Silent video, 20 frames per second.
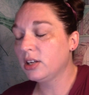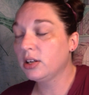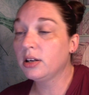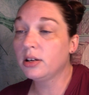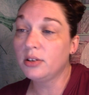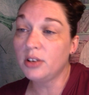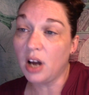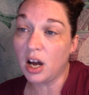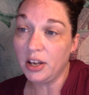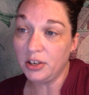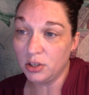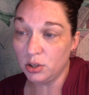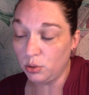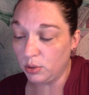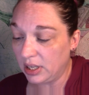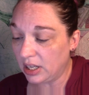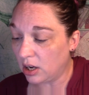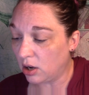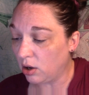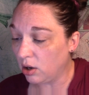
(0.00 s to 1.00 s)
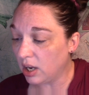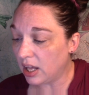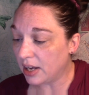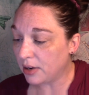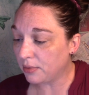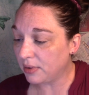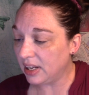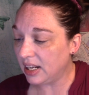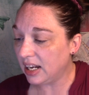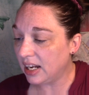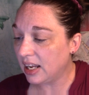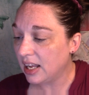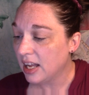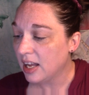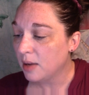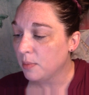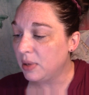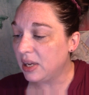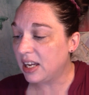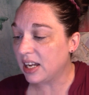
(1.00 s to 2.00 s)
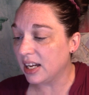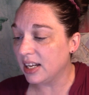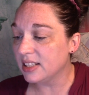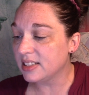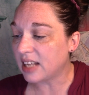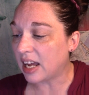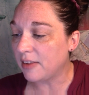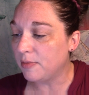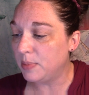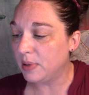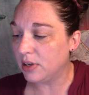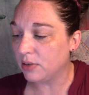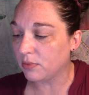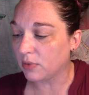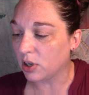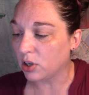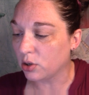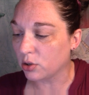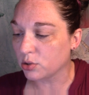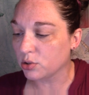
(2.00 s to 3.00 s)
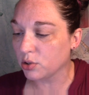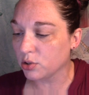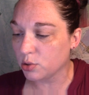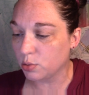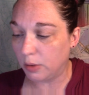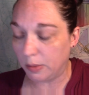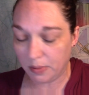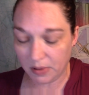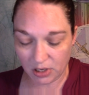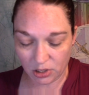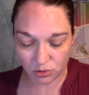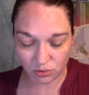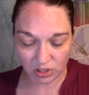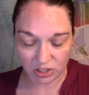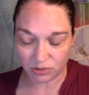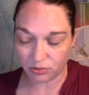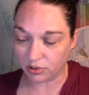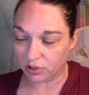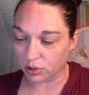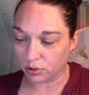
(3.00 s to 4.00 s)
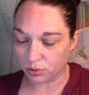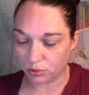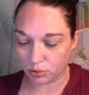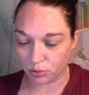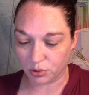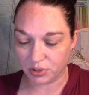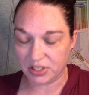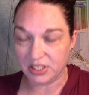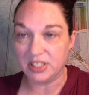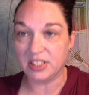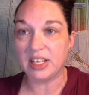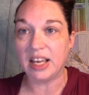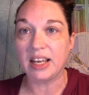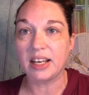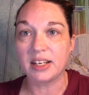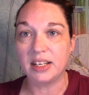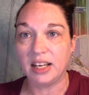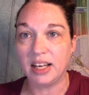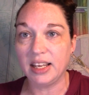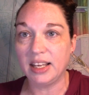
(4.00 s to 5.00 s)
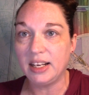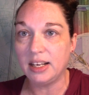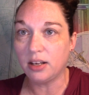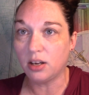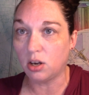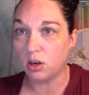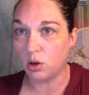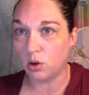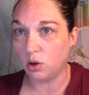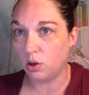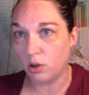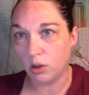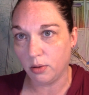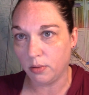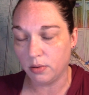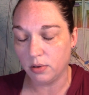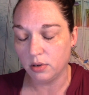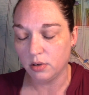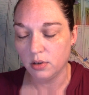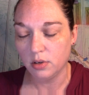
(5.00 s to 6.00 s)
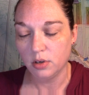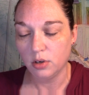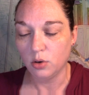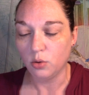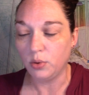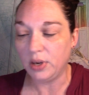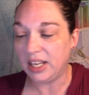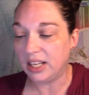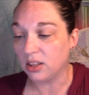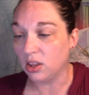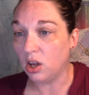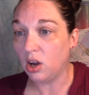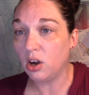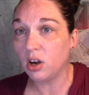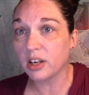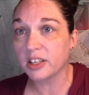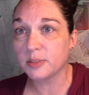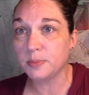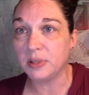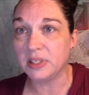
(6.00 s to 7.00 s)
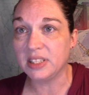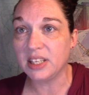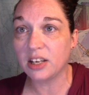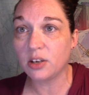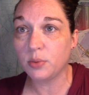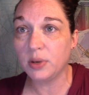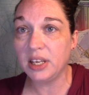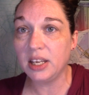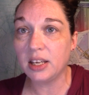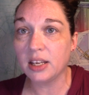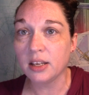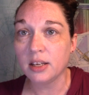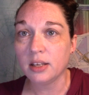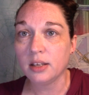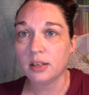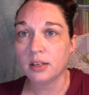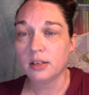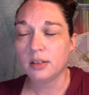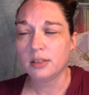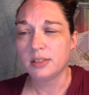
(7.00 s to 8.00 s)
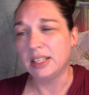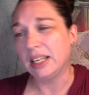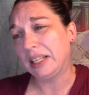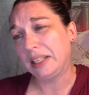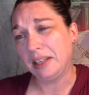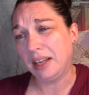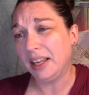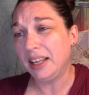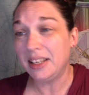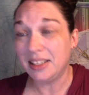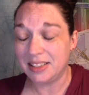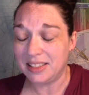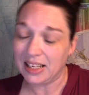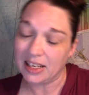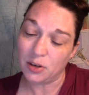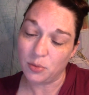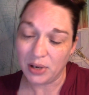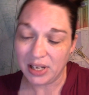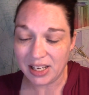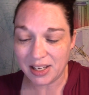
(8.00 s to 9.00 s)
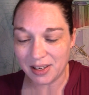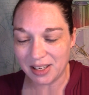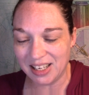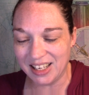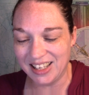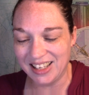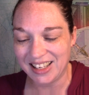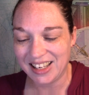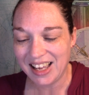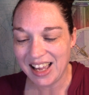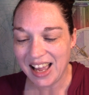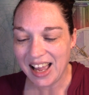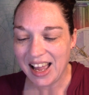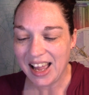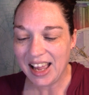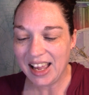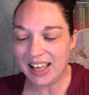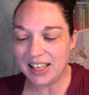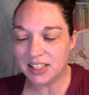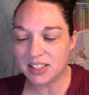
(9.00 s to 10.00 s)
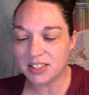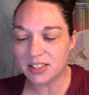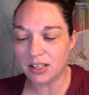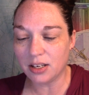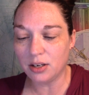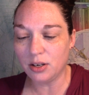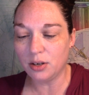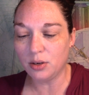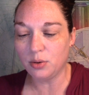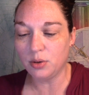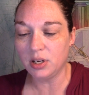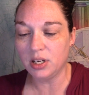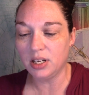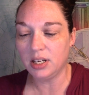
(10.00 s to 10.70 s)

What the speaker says: not doing a whole lot of reading because I've been in rehearsals. We've been in dress rehearsals and tech night all week long. It's been tech week, tech night, tech week. And so,